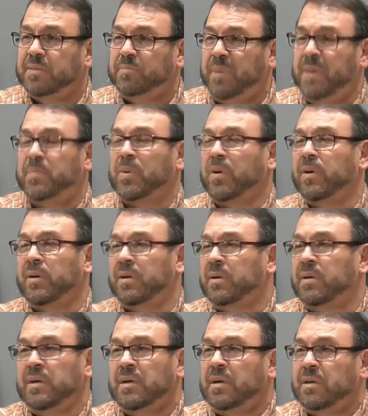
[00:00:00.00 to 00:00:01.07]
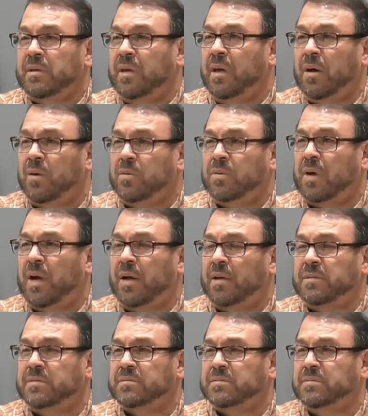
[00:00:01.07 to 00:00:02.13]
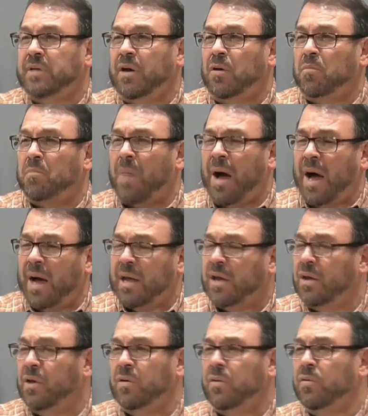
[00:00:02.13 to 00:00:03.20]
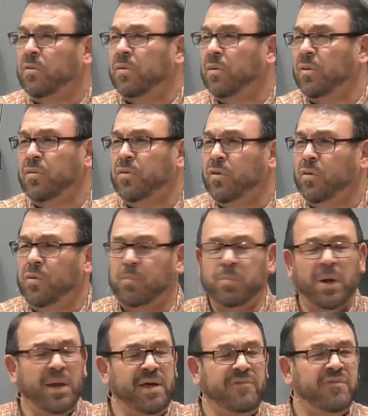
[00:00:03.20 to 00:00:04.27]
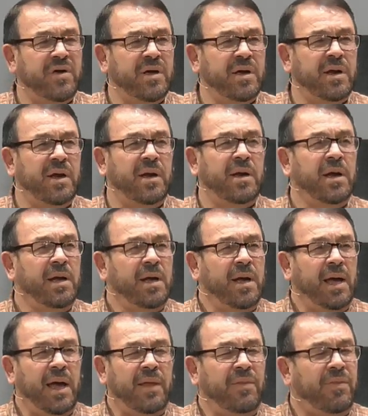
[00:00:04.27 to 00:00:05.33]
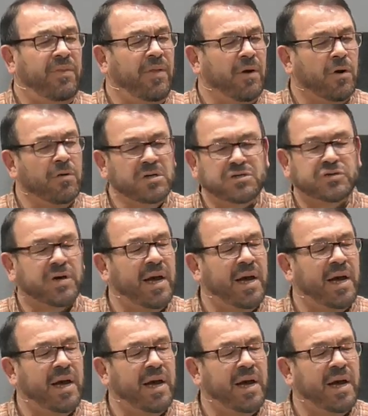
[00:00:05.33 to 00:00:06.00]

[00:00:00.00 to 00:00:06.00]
people are going to, you know, uh, you know, mock who, who you believe in, and, and they're going to try